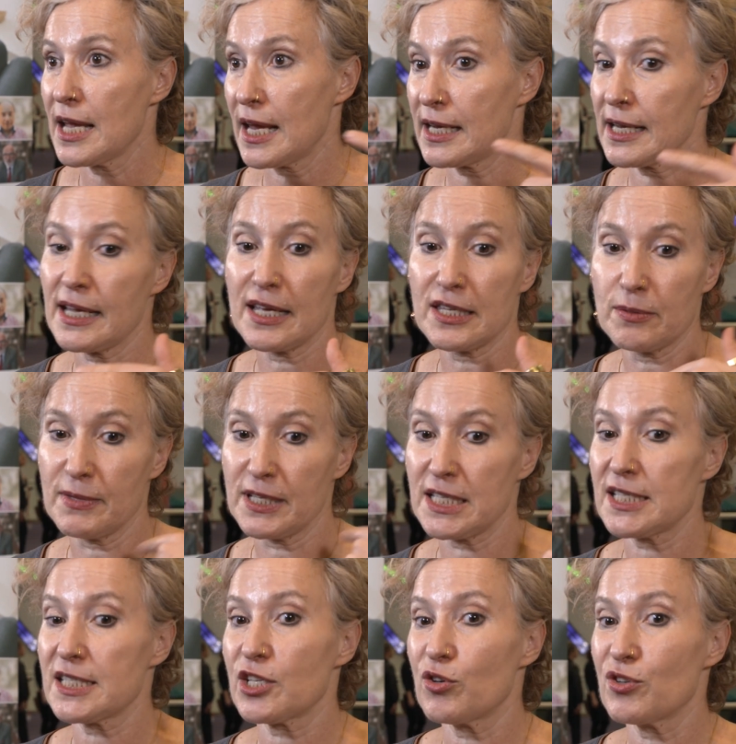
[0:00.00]
and I
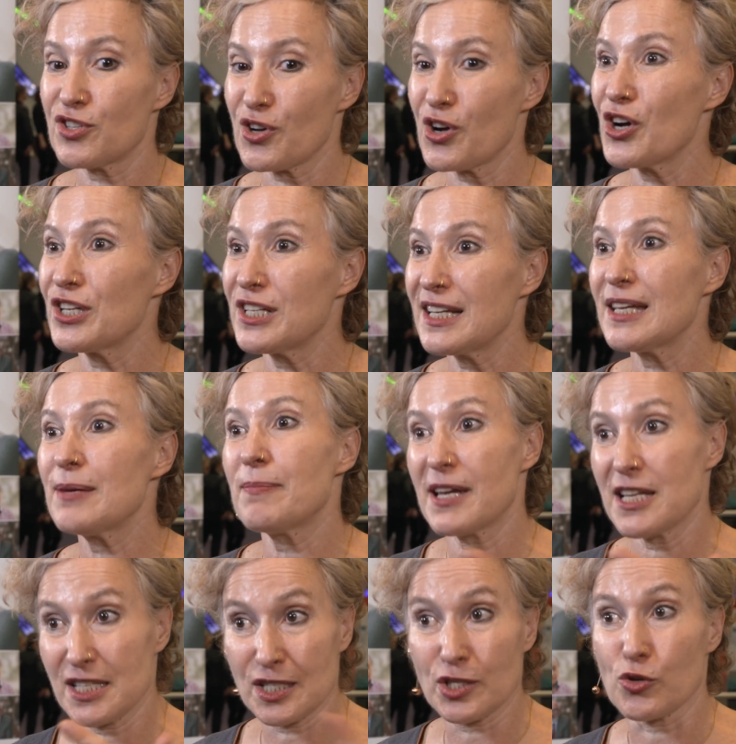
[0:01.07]
administered only
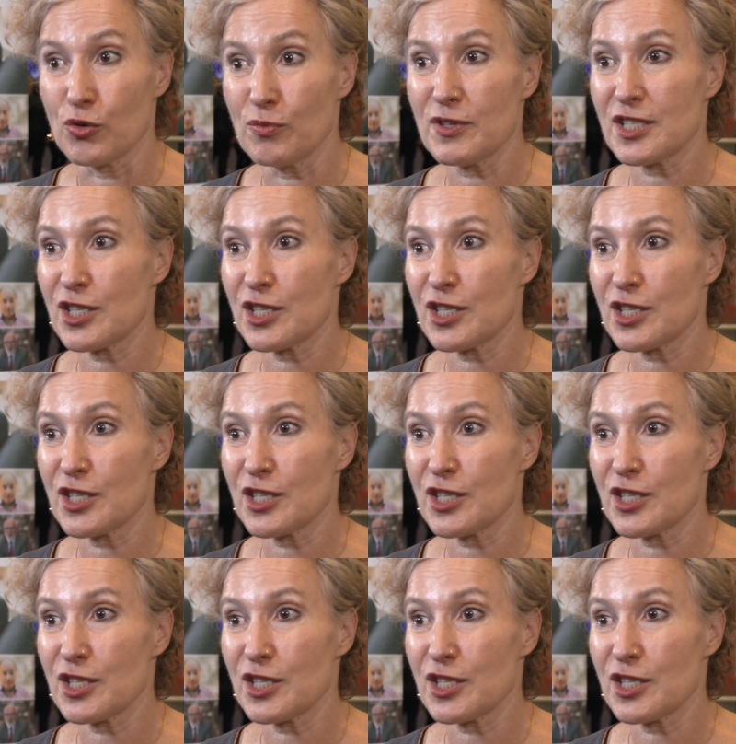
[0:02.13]
by Zoom.